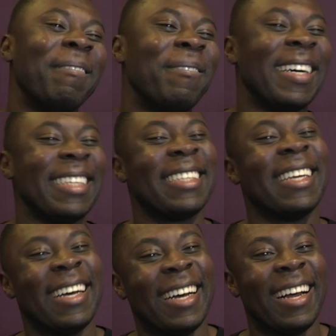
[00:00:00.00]
but
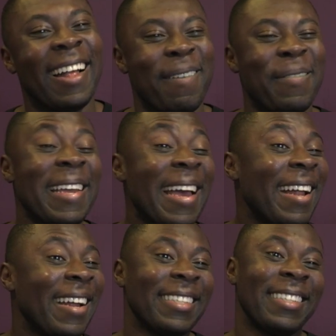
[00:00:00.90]

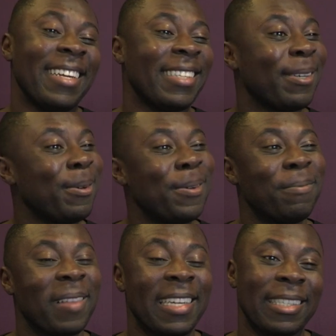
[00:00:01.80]
yeah, that's cool.
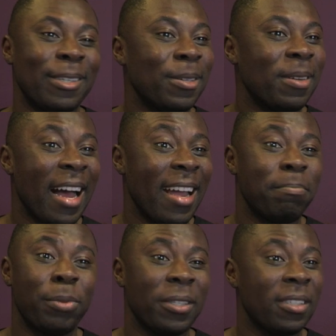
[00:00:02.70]
That's cool. I
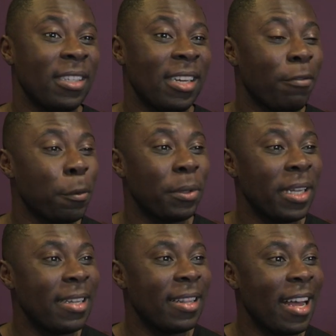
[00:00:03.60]
personally never
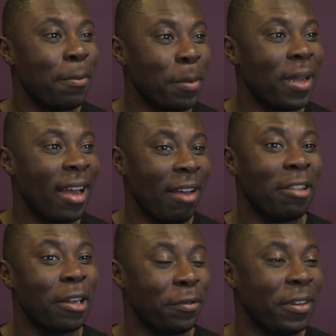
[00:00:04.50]
played that, but I have a
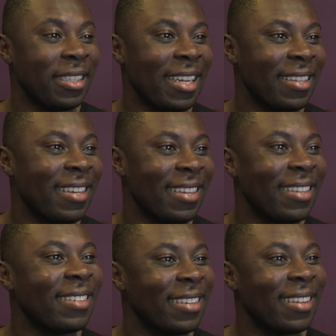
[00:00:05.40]
lot of friends that did,
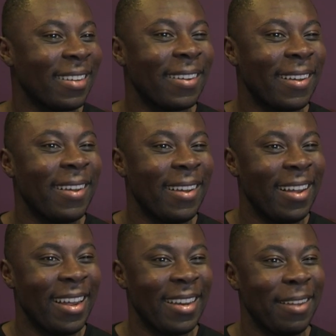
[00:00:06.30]
and
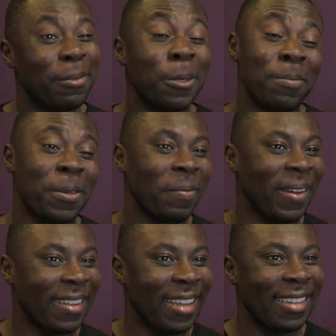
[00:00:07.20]
they've told me
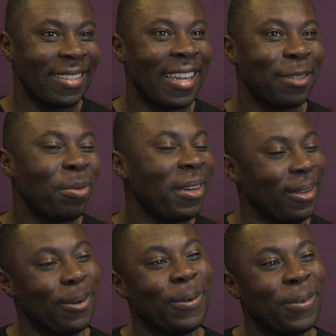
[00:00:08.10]
about that. So that's
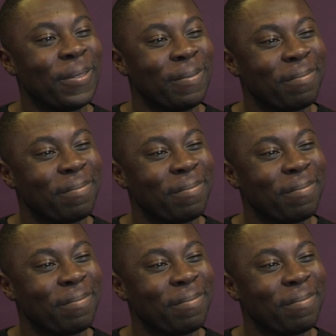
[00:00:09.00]
pretty cool.